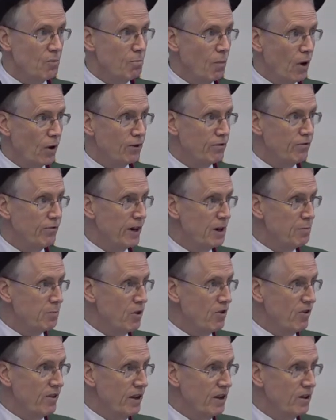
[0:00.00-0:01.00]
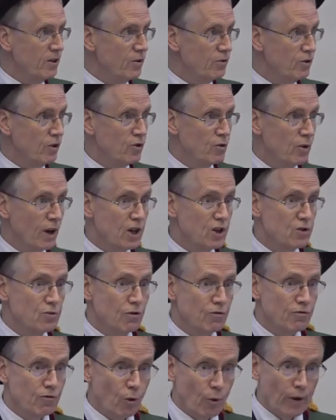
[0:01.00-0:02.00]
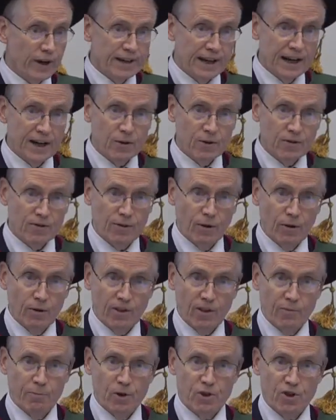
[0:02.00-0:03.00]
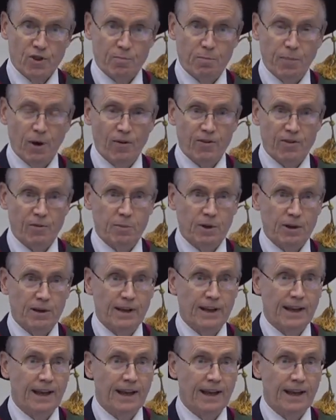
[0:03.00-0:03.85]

modify procedures to try to avoid aerosols as much as possible,